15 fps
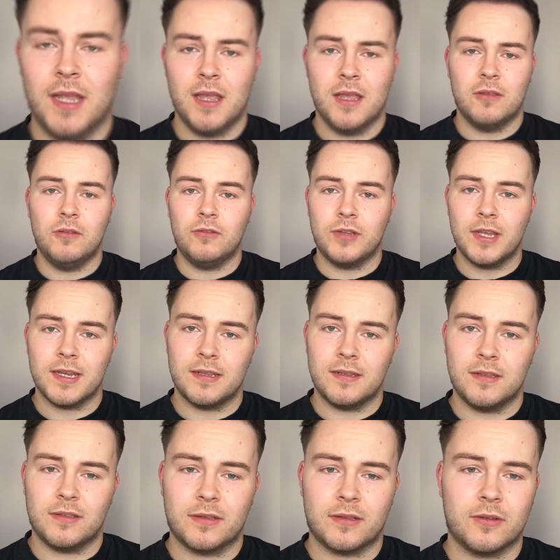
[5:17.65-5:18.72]
you've taken
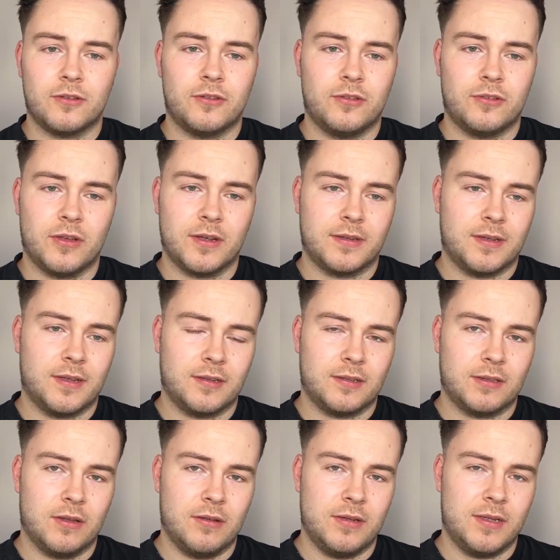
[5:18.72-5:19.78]
the solutions architect
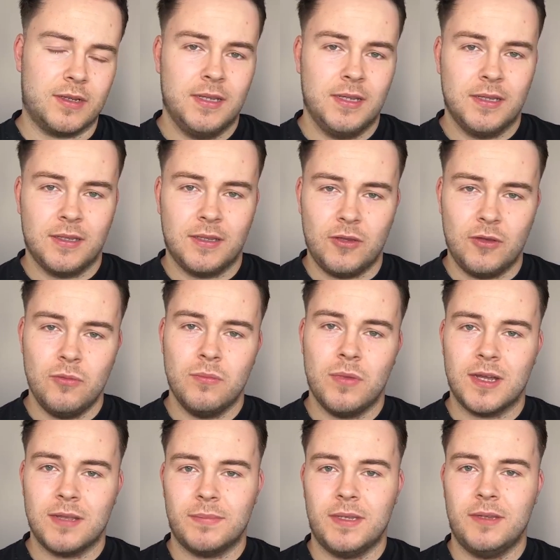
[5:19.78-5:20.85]
associate, you
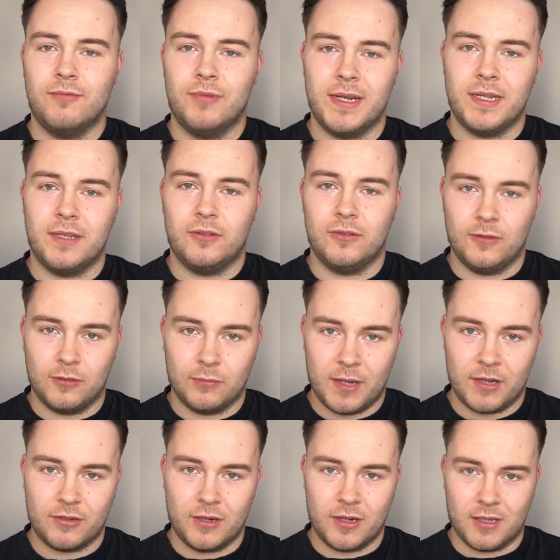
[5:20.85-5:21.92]
might be ready to
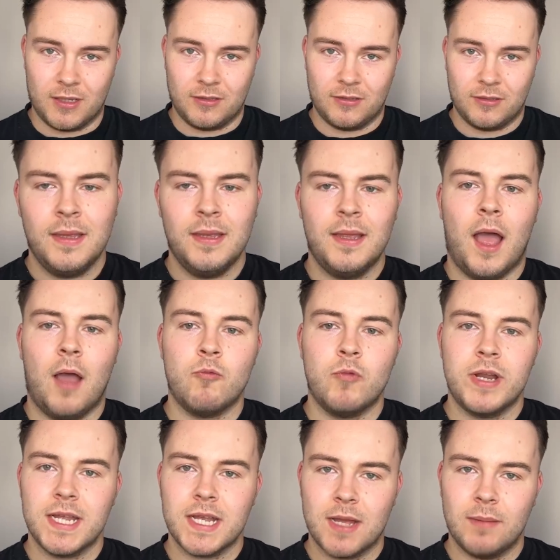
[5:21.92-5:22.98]
specialize. And
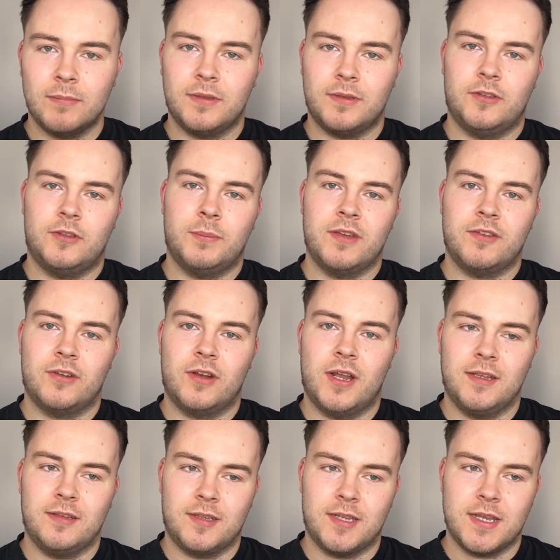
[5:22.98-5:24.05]
when it comes to
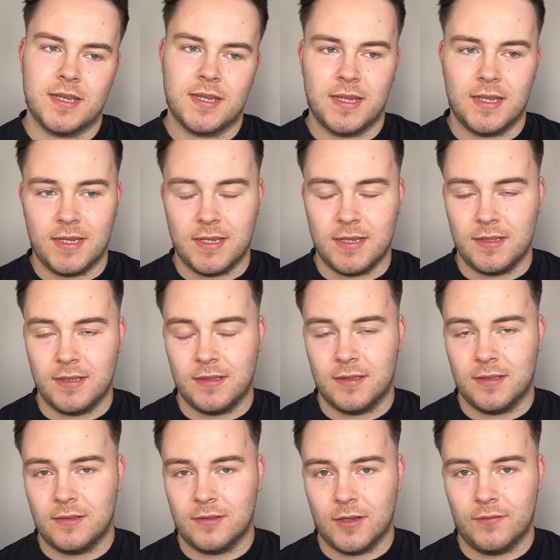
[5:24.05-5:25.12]
specializing in
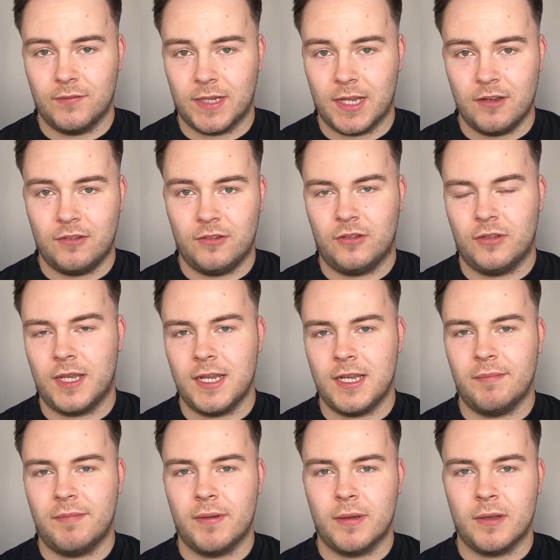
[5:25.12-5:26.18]
certifications on A
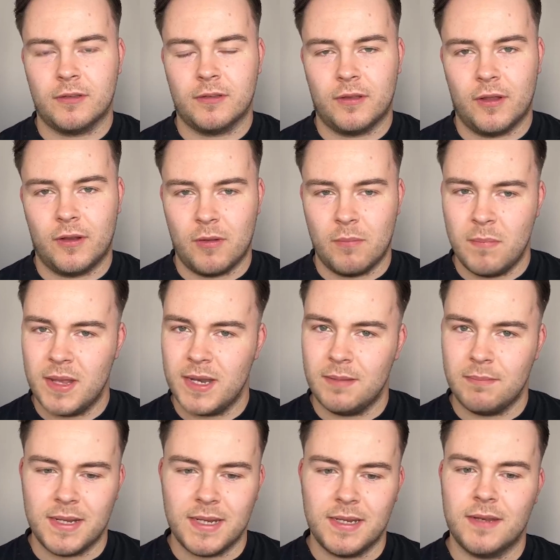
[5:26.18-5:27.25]
W S, there are many,
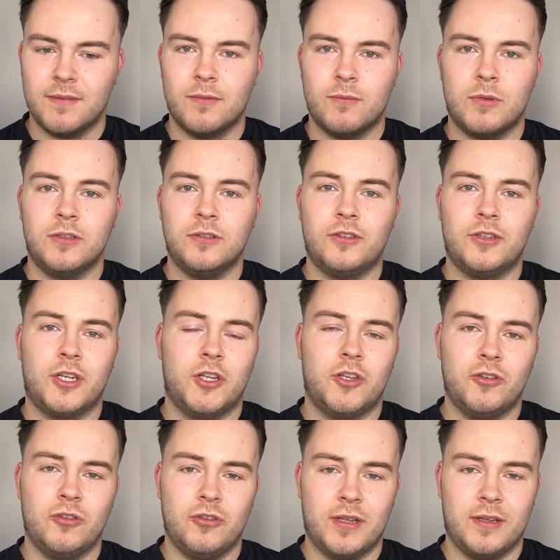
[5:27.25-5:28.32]
many different ones you can
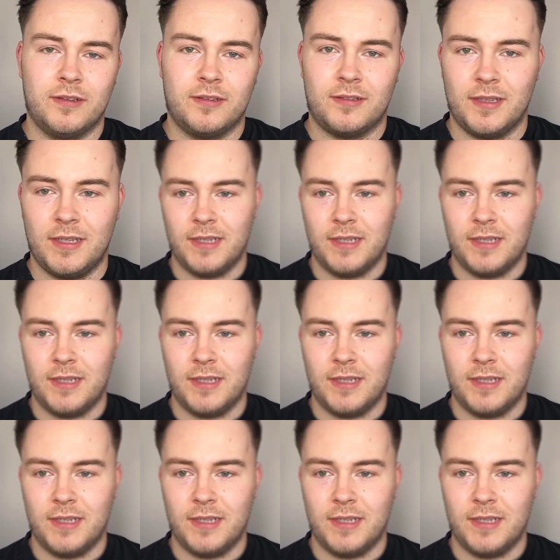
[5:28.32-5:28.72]
do. There's the